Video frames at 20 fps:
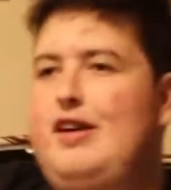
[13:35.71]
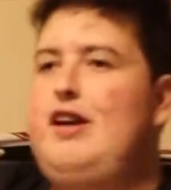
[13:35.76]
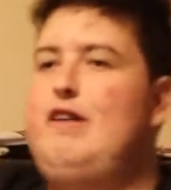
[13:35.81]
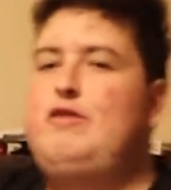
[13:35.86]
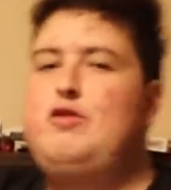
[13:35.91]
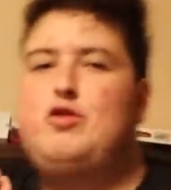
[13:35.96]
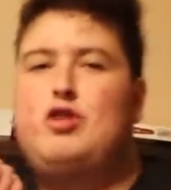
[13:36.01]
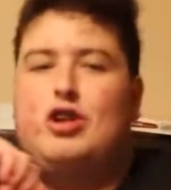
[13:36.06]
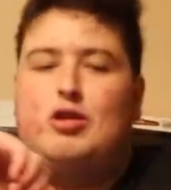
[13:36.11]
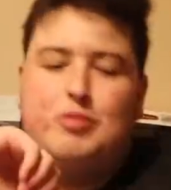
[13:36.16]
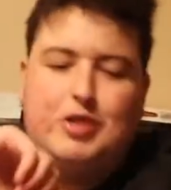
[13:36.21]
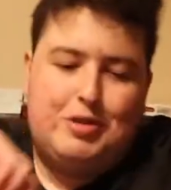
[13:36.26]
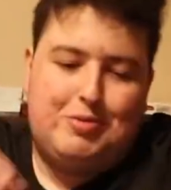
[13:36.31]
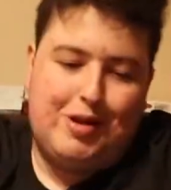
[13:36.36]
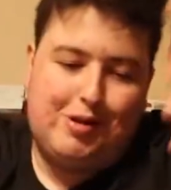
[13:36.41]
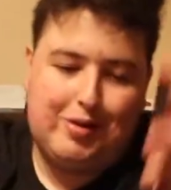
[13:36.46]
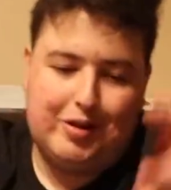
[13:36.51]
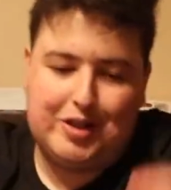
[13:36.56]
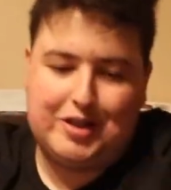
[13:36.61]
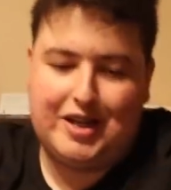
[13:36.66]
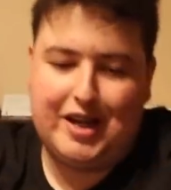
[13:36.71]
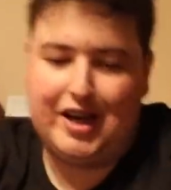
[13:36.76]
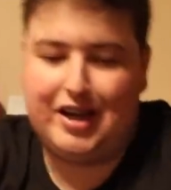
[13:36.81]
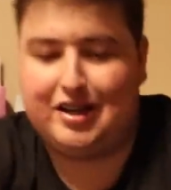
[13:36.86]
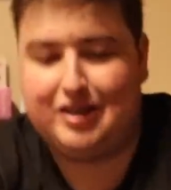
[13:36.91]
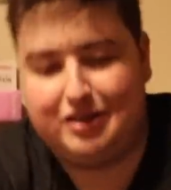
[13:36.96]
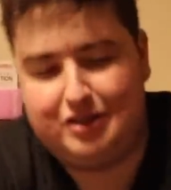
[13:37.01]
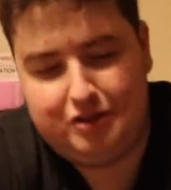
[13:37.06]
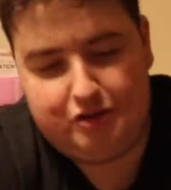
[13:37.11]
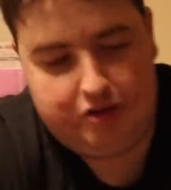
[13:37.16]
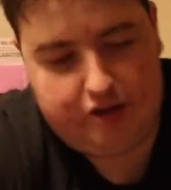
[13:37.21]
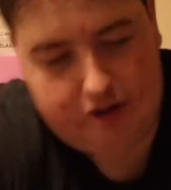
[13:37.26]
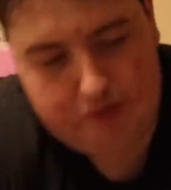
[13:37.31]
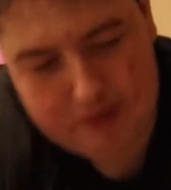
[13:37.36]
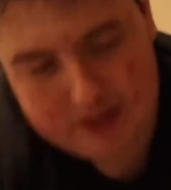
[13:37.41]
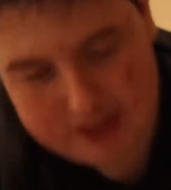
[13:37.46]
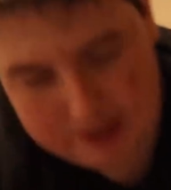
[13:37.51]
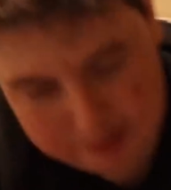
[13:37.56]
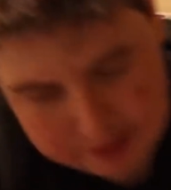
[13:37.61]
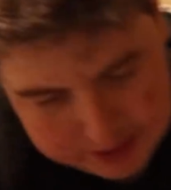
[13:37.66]
If you've heard me speak about this deck, you hear
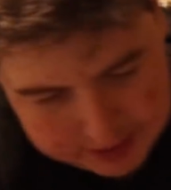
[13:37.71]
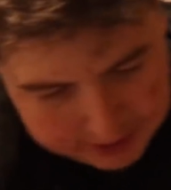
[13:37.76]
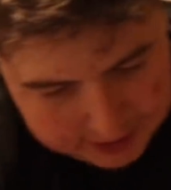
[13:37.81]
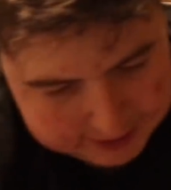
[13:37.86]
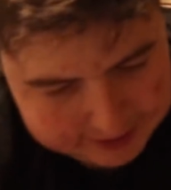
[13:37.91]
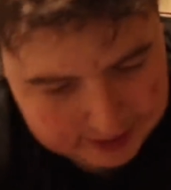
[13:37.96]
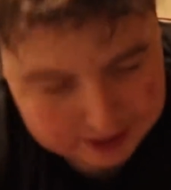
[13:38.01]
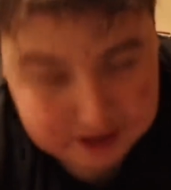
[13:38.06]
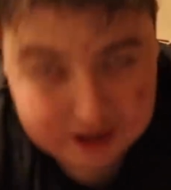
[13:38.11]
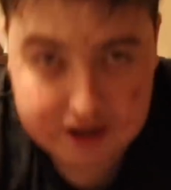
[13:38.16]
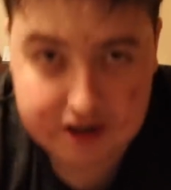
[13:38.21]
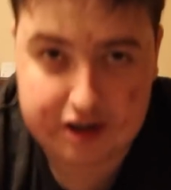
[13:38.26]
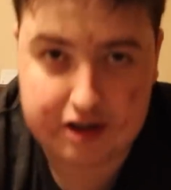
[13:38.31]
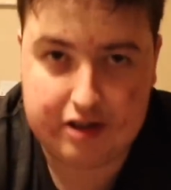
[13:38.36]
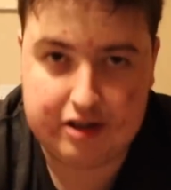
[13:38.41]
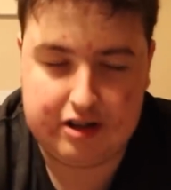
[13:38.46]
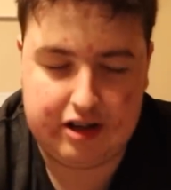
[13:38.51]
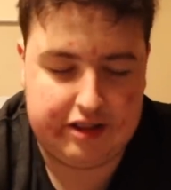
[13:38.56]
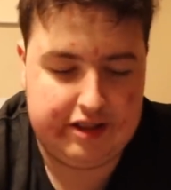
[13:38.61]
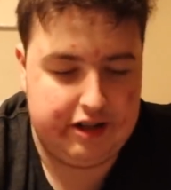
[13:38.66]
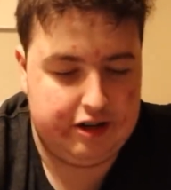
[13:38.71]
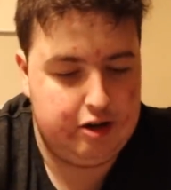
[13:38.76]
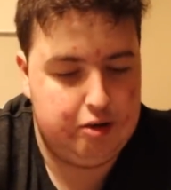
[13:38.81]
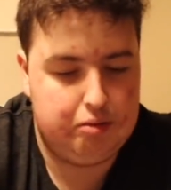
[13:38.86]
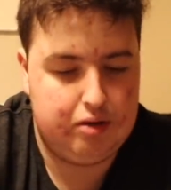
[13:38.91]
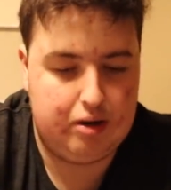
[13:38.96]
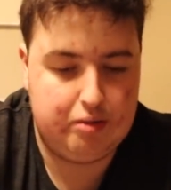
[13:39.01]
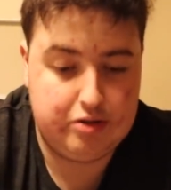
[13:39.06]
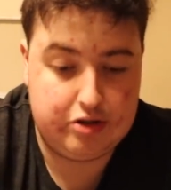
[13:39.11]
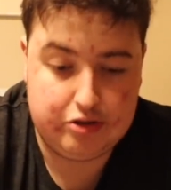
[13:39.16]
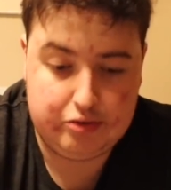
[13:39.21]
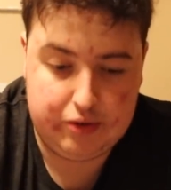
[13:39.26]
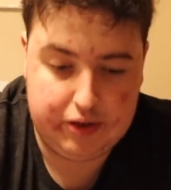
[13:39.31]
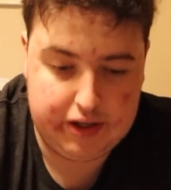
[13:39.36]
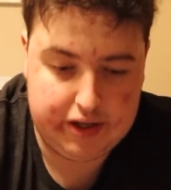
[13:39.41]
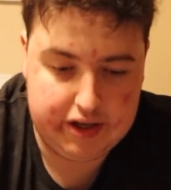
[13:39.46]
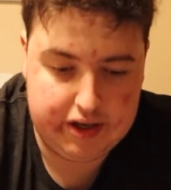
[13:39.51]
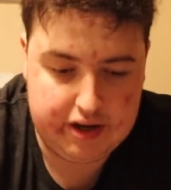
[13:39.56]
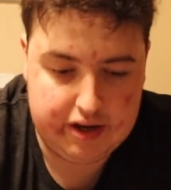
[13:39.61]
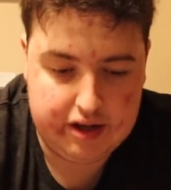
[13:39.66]
me say how much I like that card. I think Noble Arms is
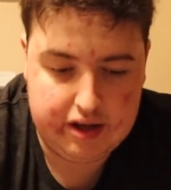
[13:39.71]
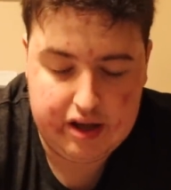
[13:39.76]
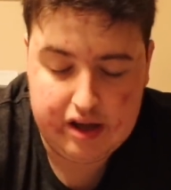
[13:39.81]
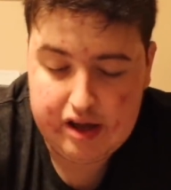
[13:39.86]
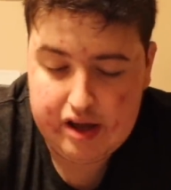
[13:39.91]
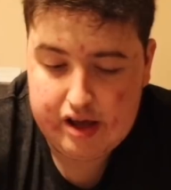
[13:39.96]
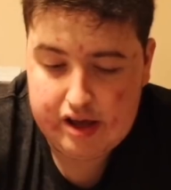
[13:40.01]
really good.